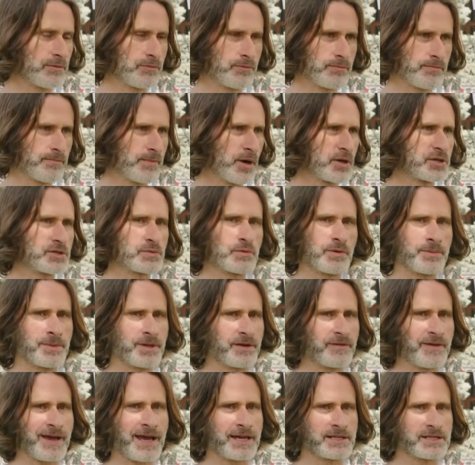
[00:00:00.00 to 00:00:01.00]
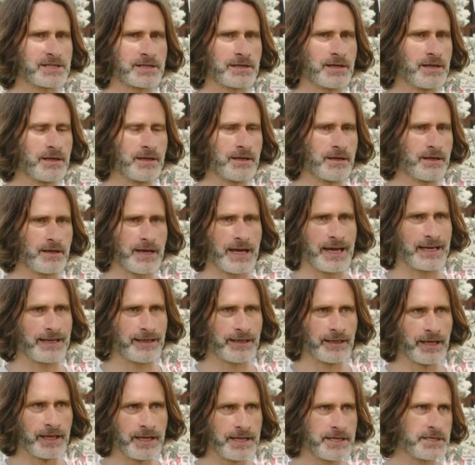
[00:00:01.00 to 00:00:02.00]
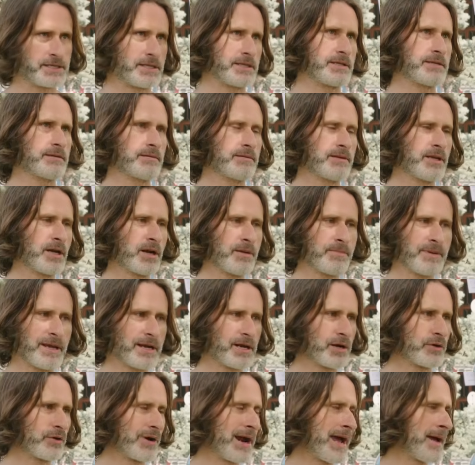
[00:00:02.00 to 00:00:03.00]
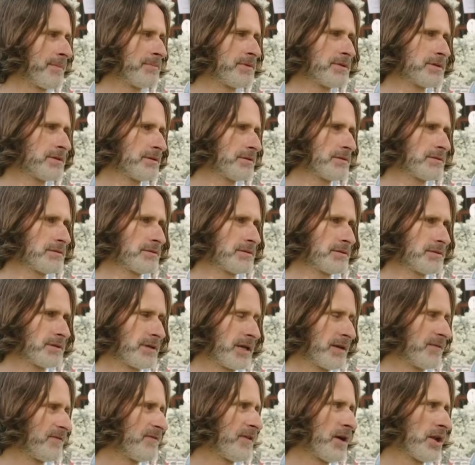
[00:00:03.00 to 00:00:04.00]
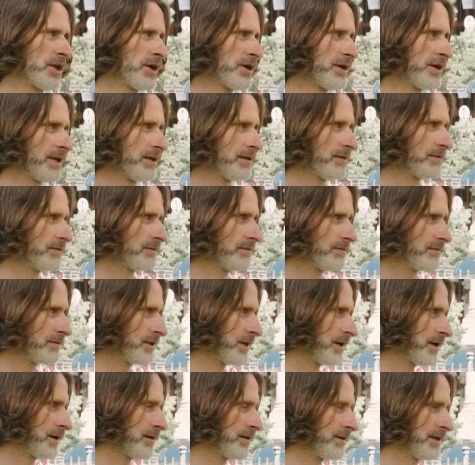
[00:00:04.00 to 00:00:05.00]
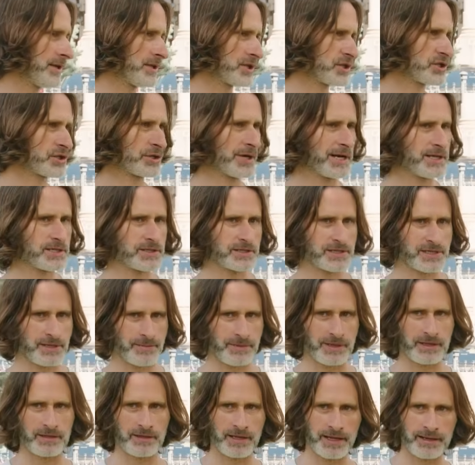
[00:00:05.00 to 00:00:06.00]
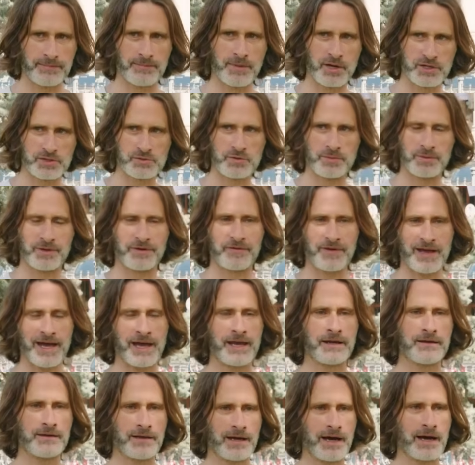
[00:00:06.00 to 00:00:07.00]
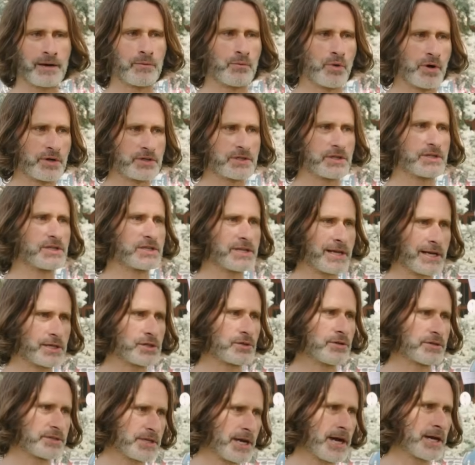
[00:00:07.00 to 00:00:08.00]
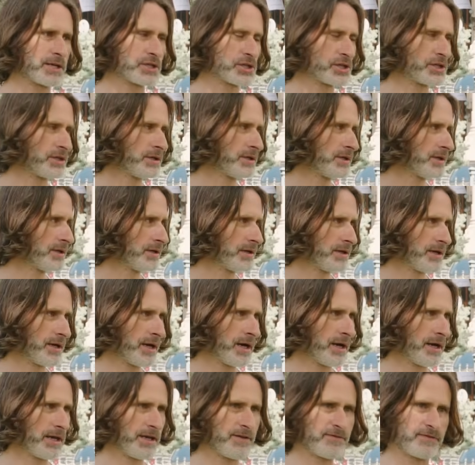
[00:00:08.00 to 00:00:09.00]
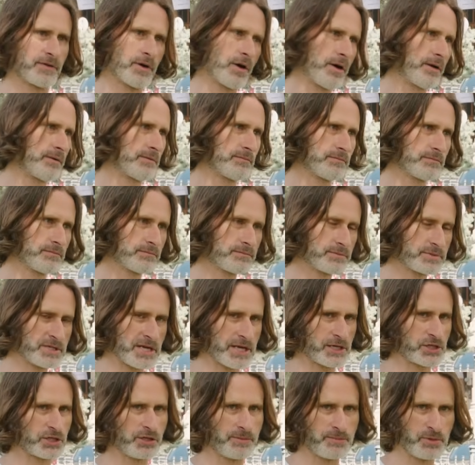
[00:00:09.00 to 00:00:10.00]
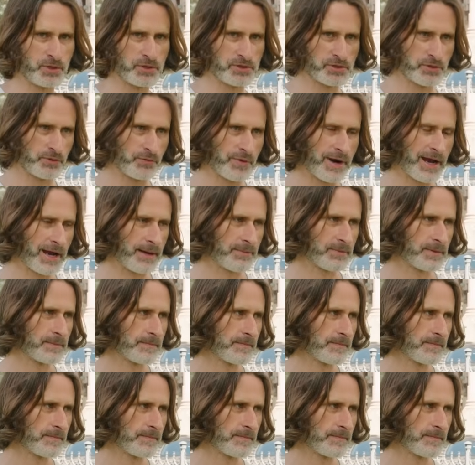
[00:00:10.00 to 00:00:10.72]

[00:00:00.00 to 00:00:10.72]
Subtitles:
Most women have had at least, being grabbed and followed in the streets or something. Like most women have had unwanted sexual touch, if not sexual abuse or rape.